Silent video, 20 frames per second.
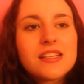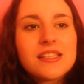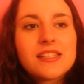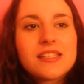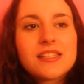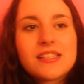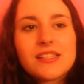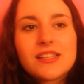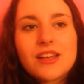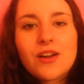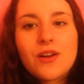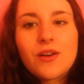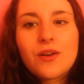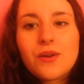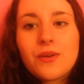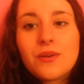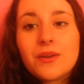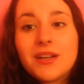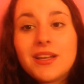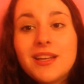
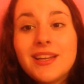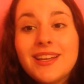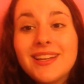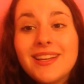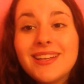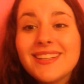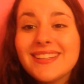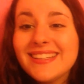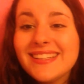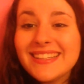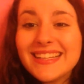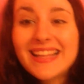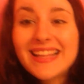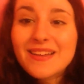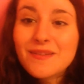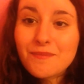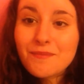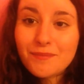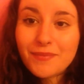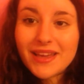So
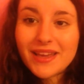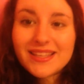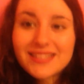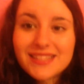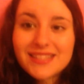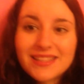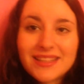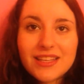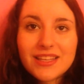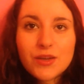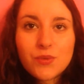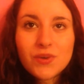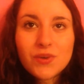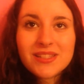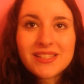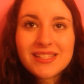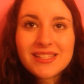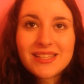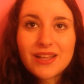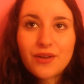basically,
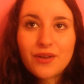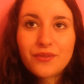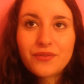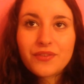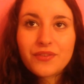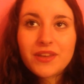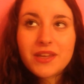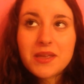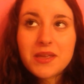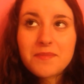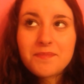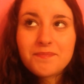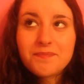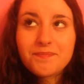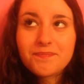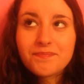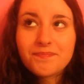one selfie,